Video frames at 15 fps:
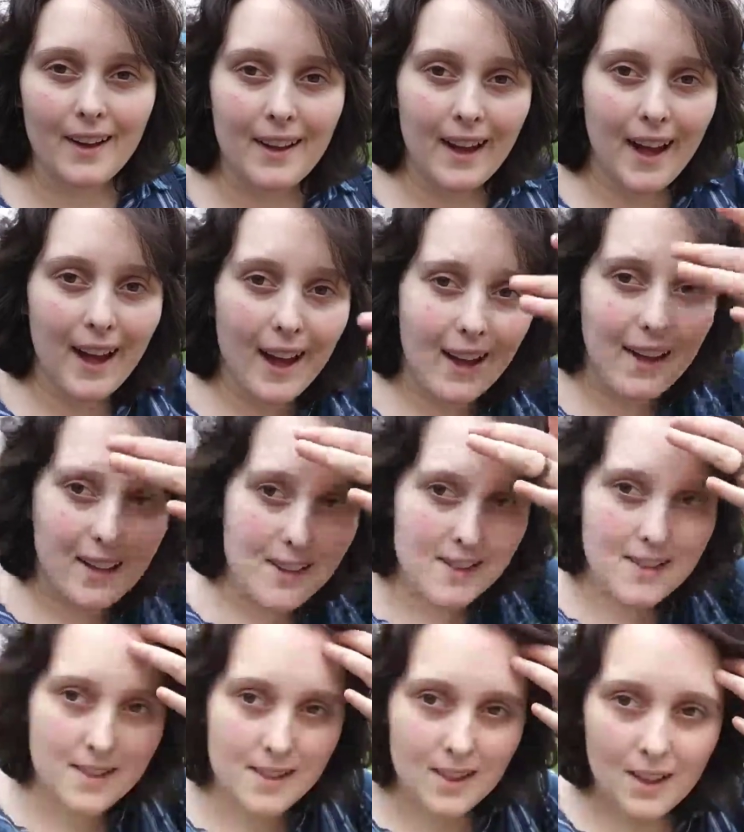
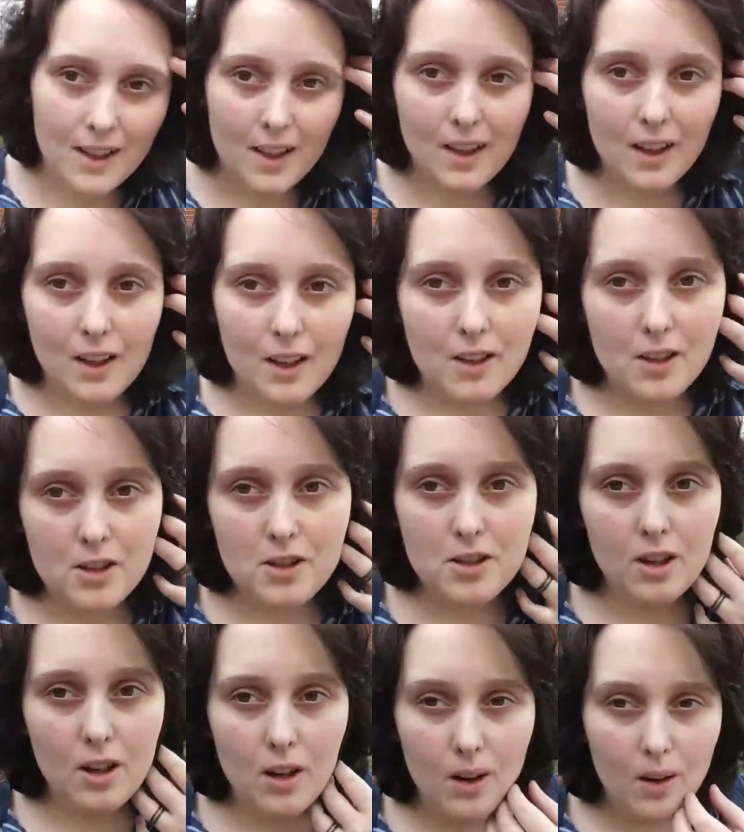guys,
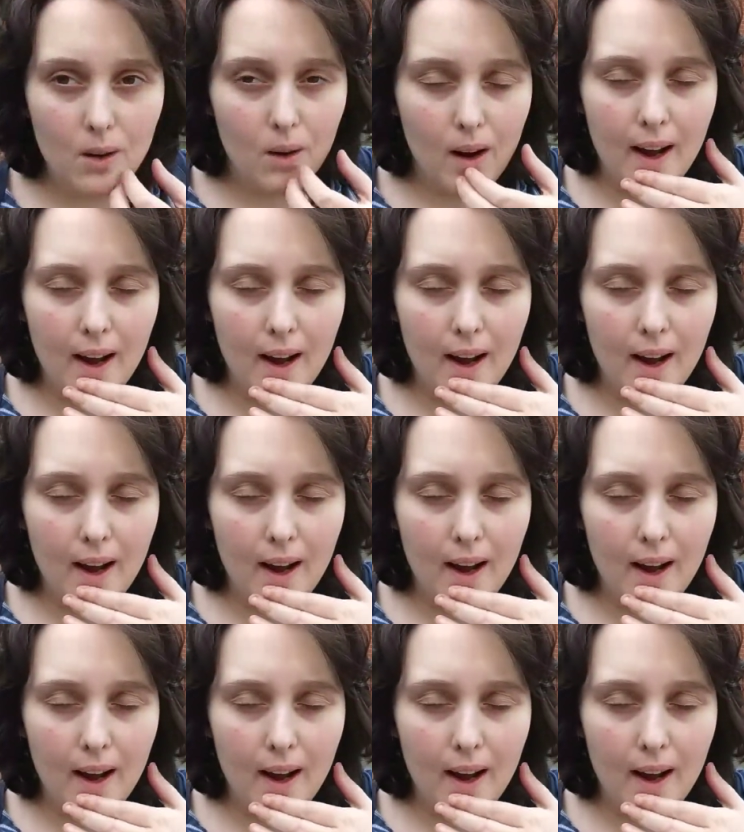so